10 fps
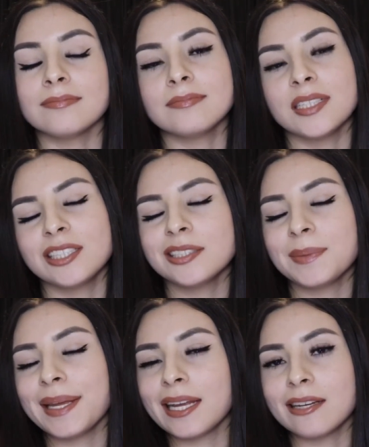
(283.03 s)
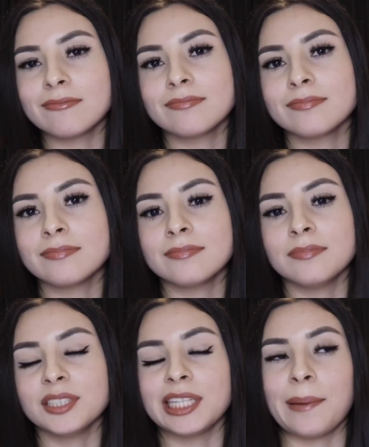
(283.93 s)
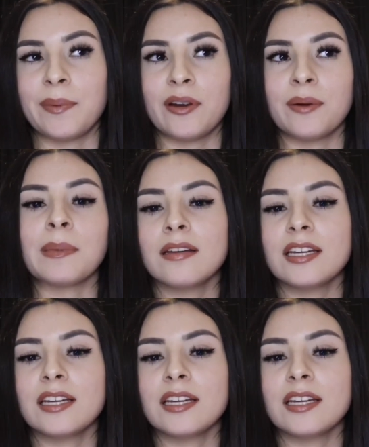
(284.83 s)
It just made it much happier.